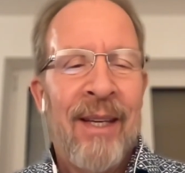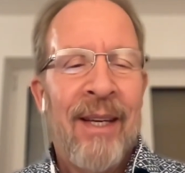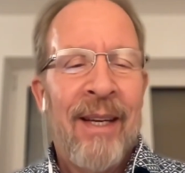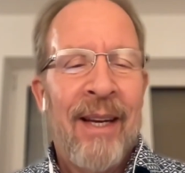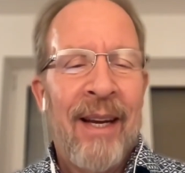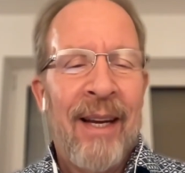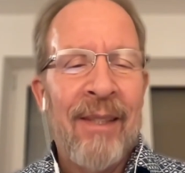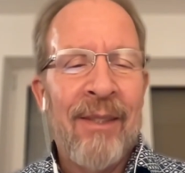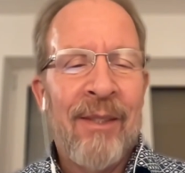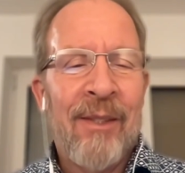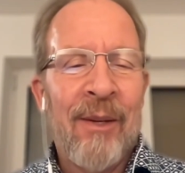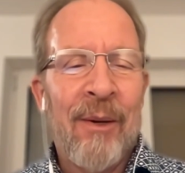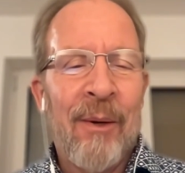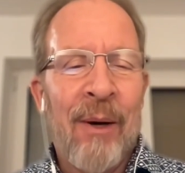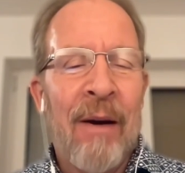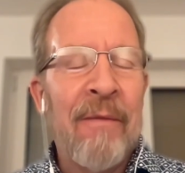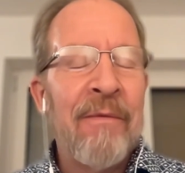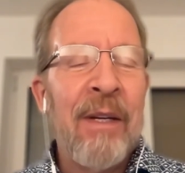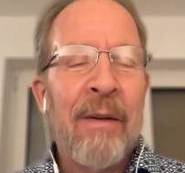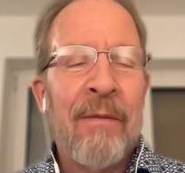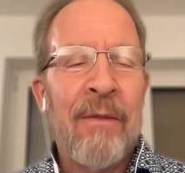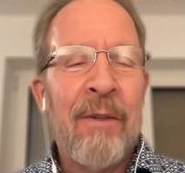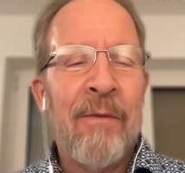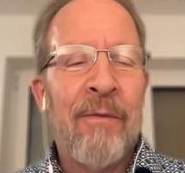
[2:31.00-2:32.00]
And so I've
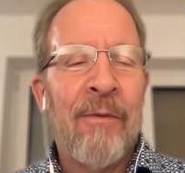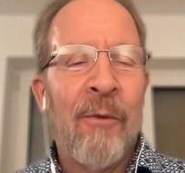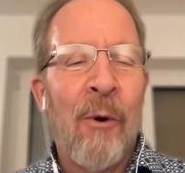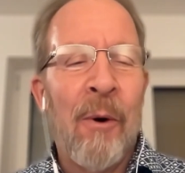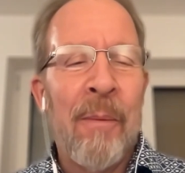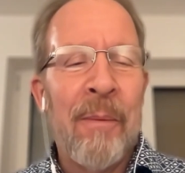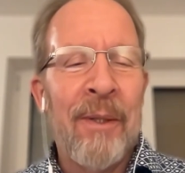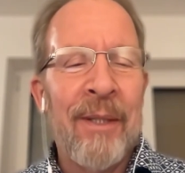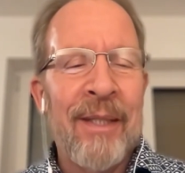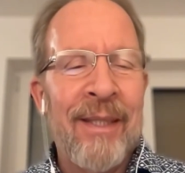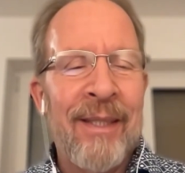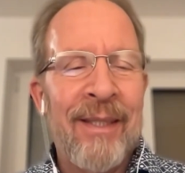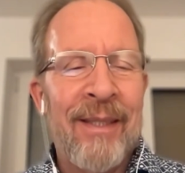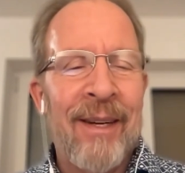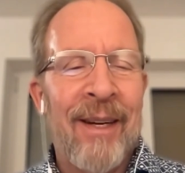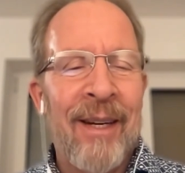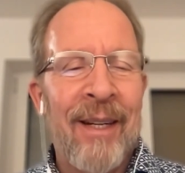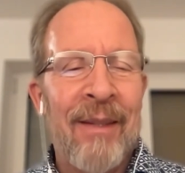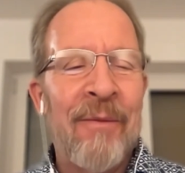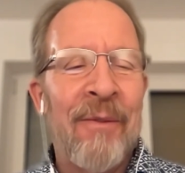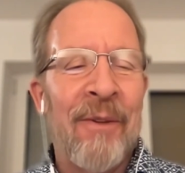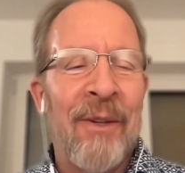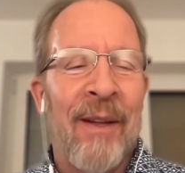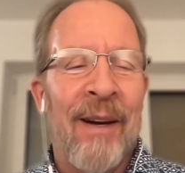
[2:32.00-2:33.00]
never formally
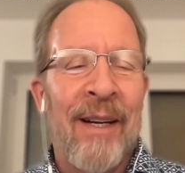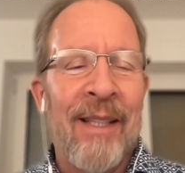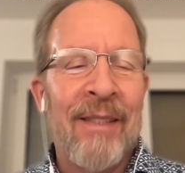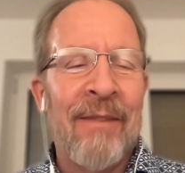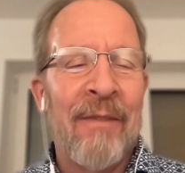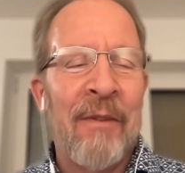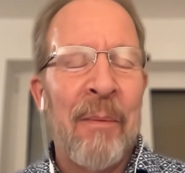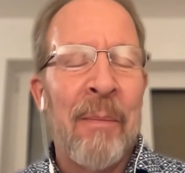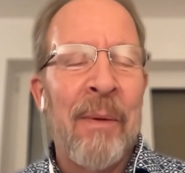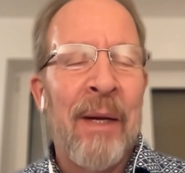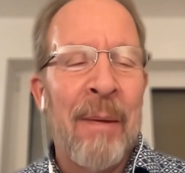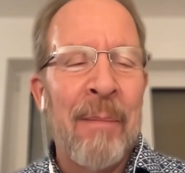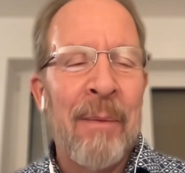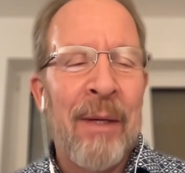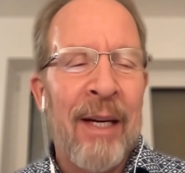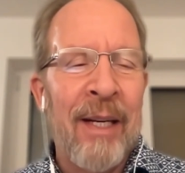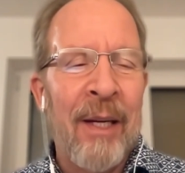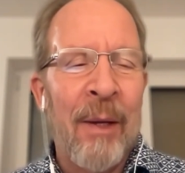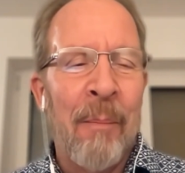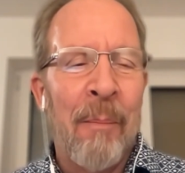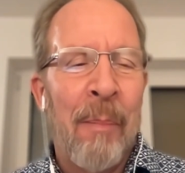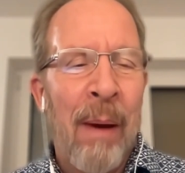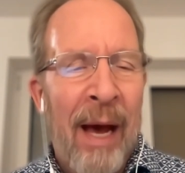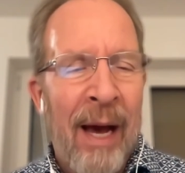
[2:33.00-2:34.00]
studied philosophy, but I'm kind
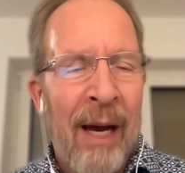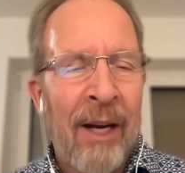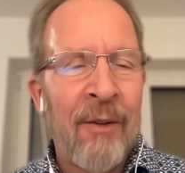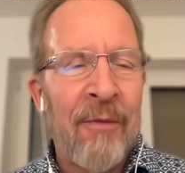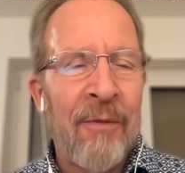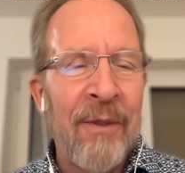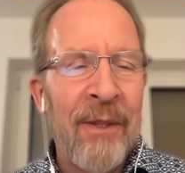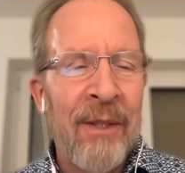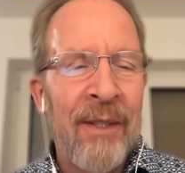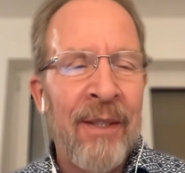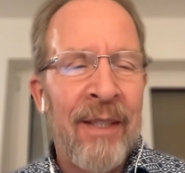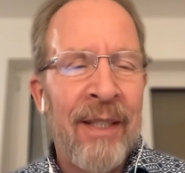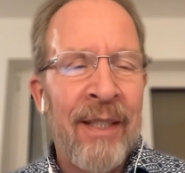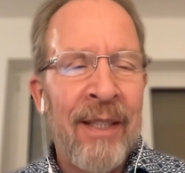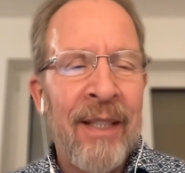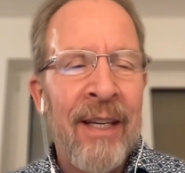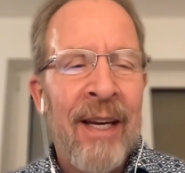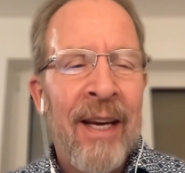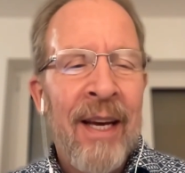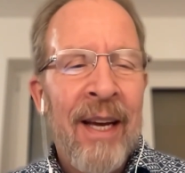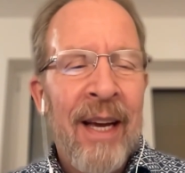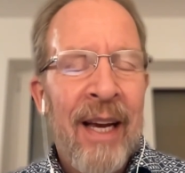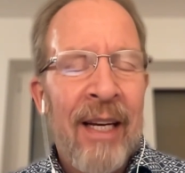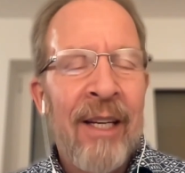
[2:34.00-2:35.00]
of backfilling.
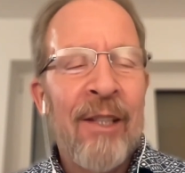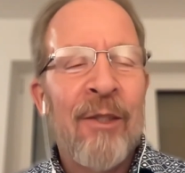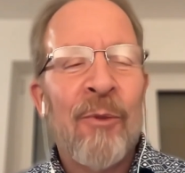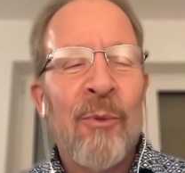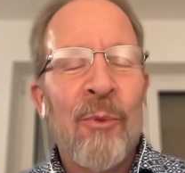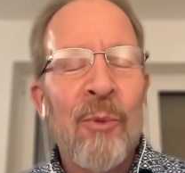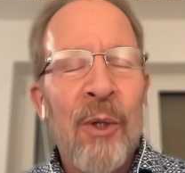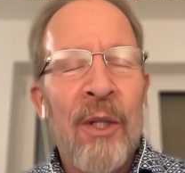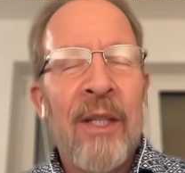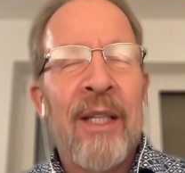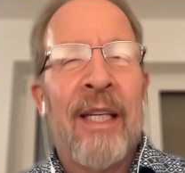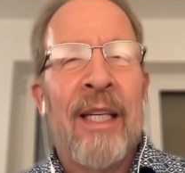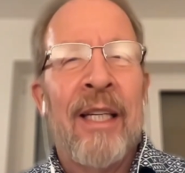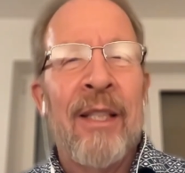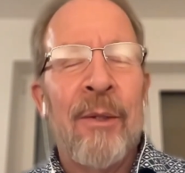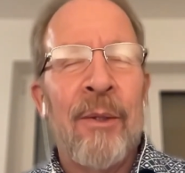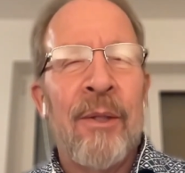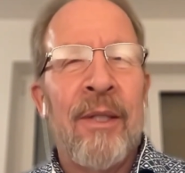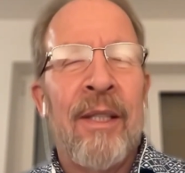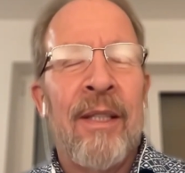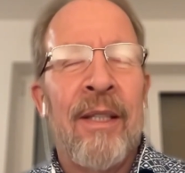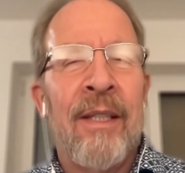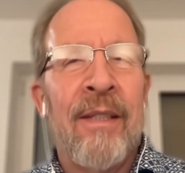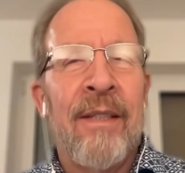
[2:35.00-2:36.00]
And it's really
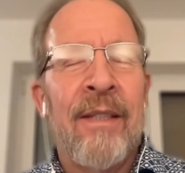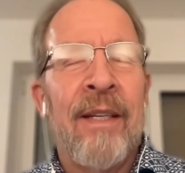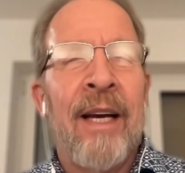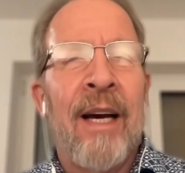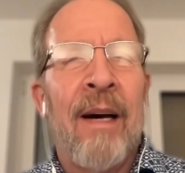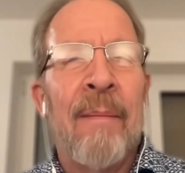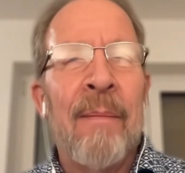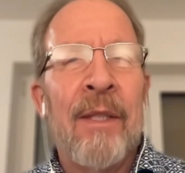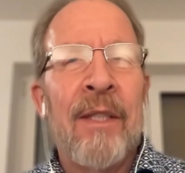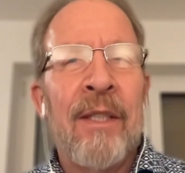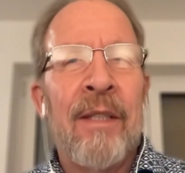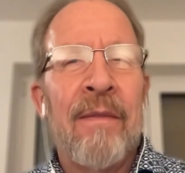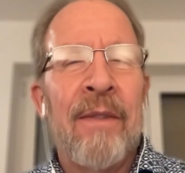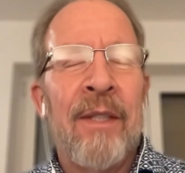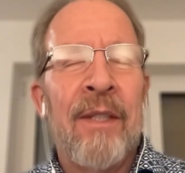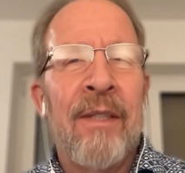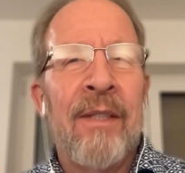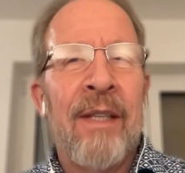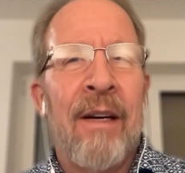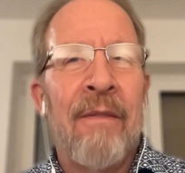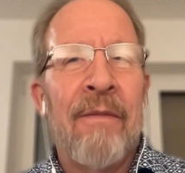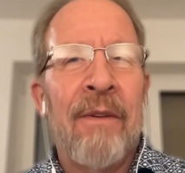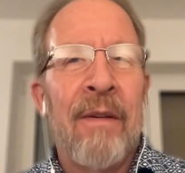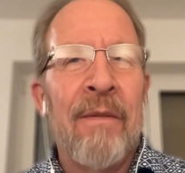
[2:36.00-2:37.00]
interesting to see how much of this
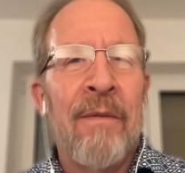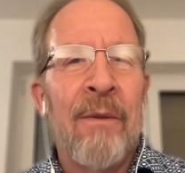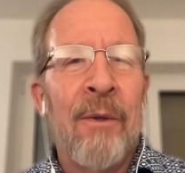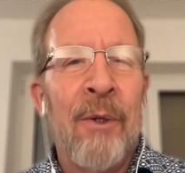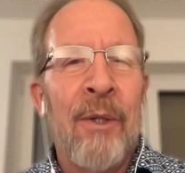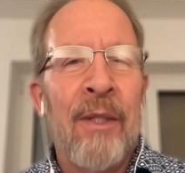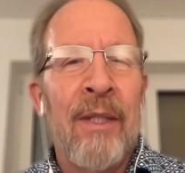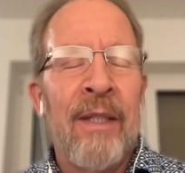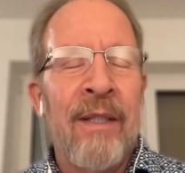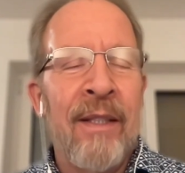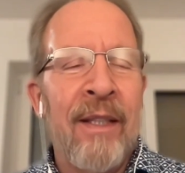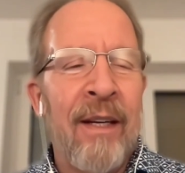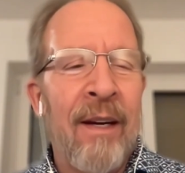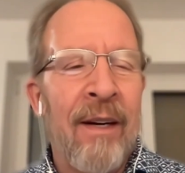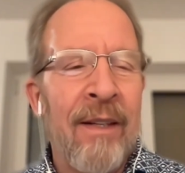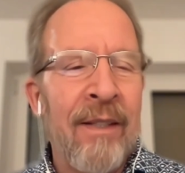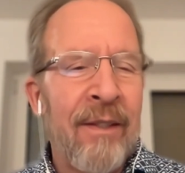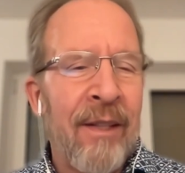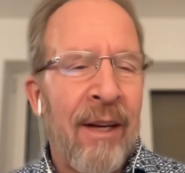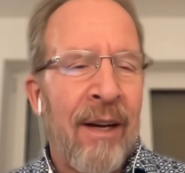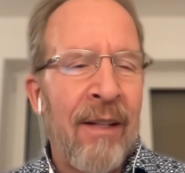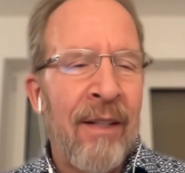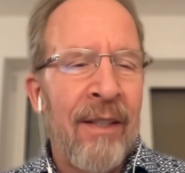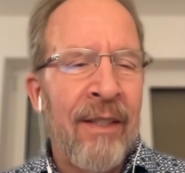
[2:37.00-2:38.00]
stuff I've learned in the
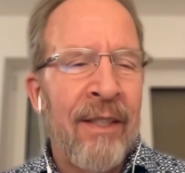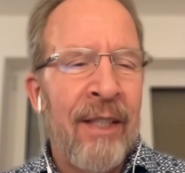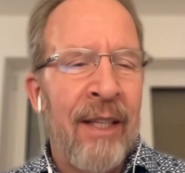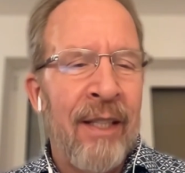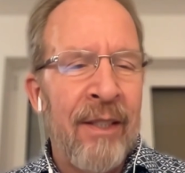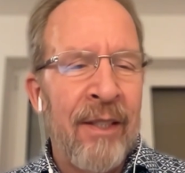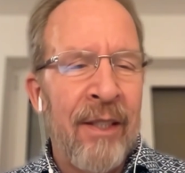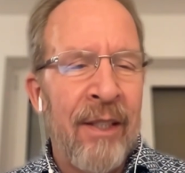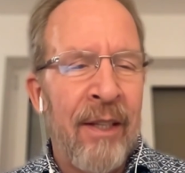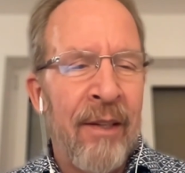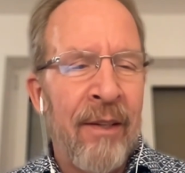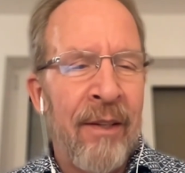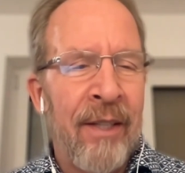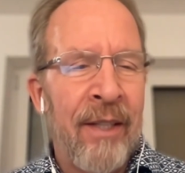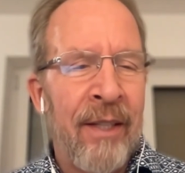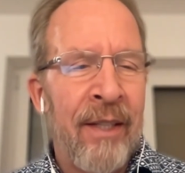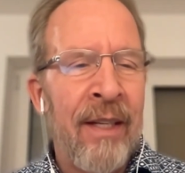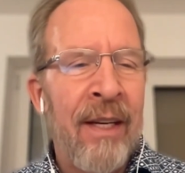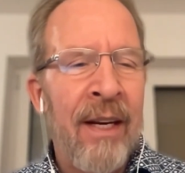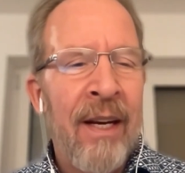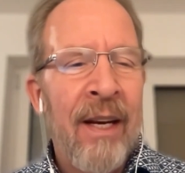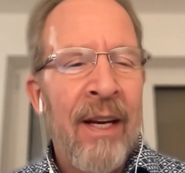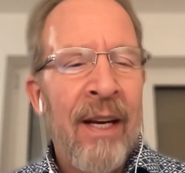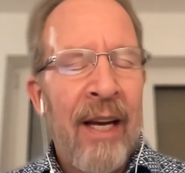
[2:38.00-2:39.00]
ontology engineering
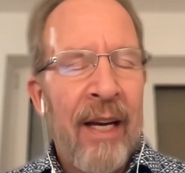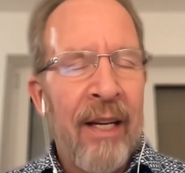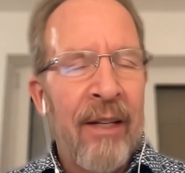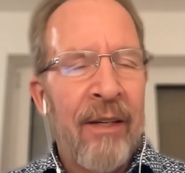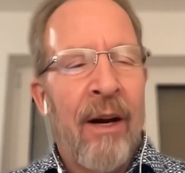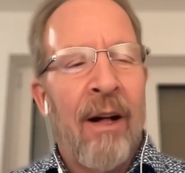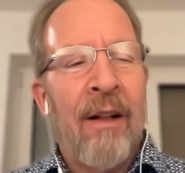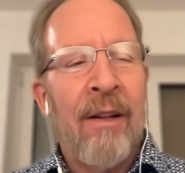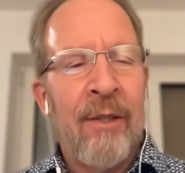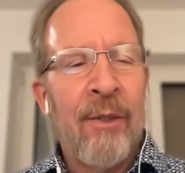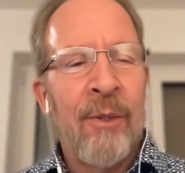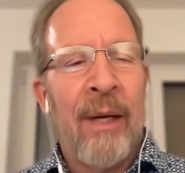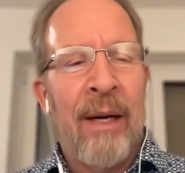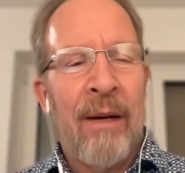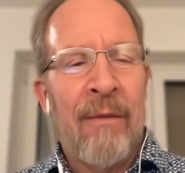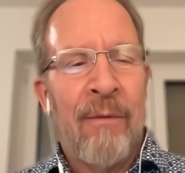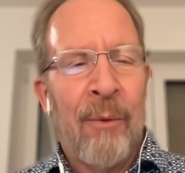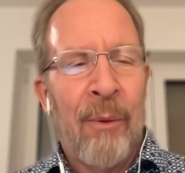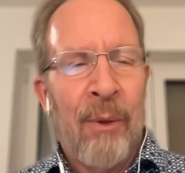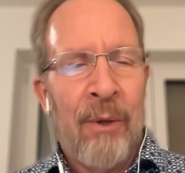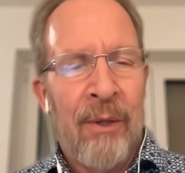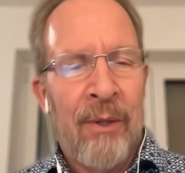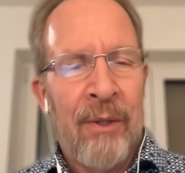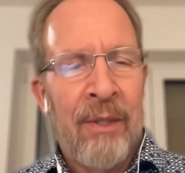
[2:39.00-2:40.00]
and knowledge graph
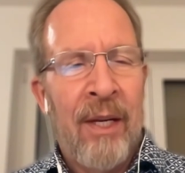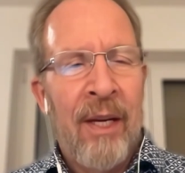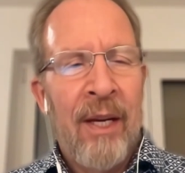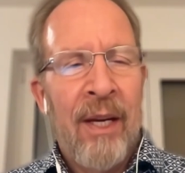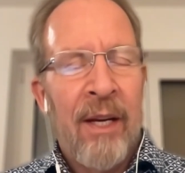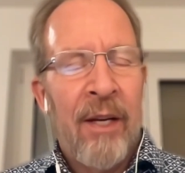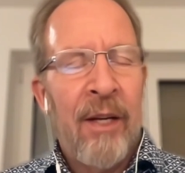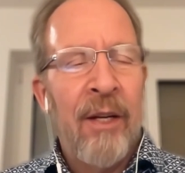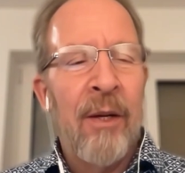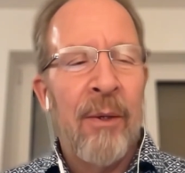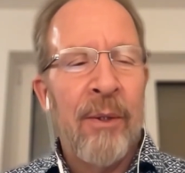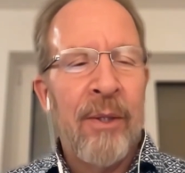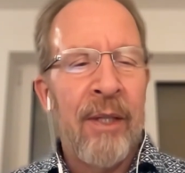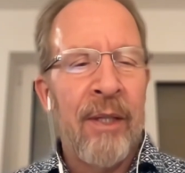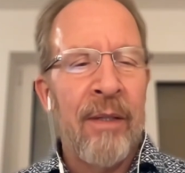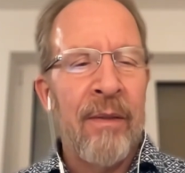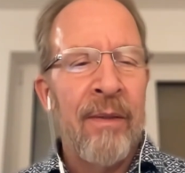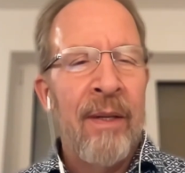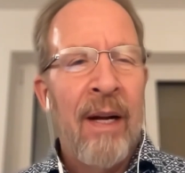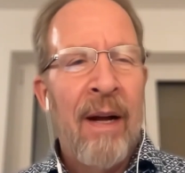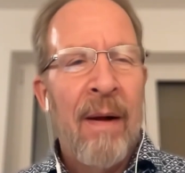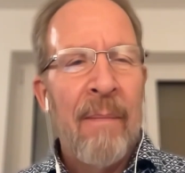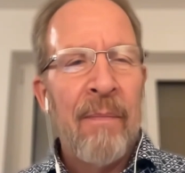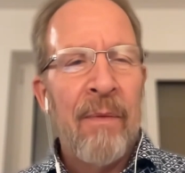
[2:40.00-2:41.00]
world, to
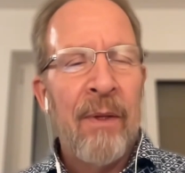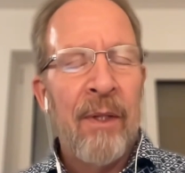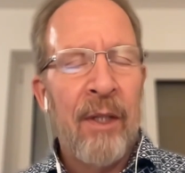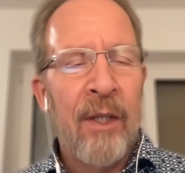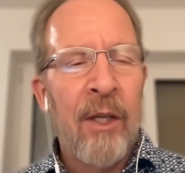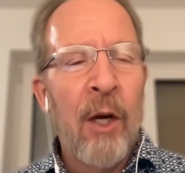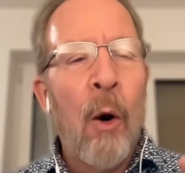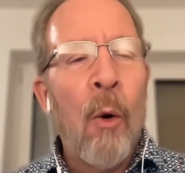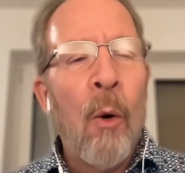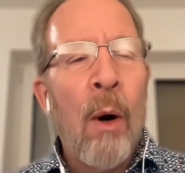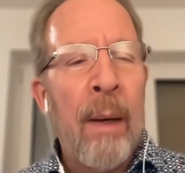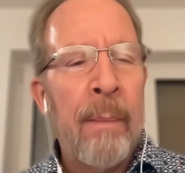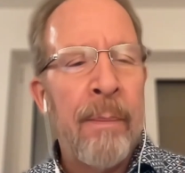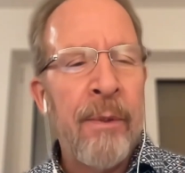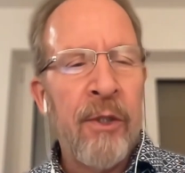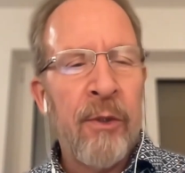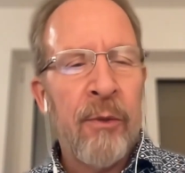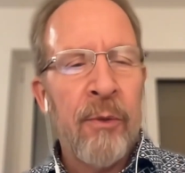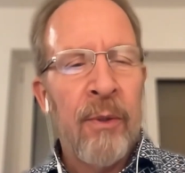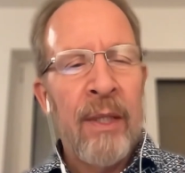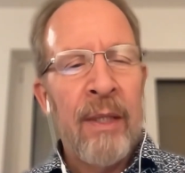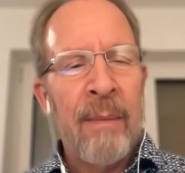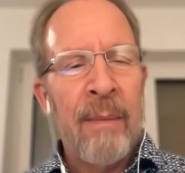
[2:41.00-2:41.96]
go upstream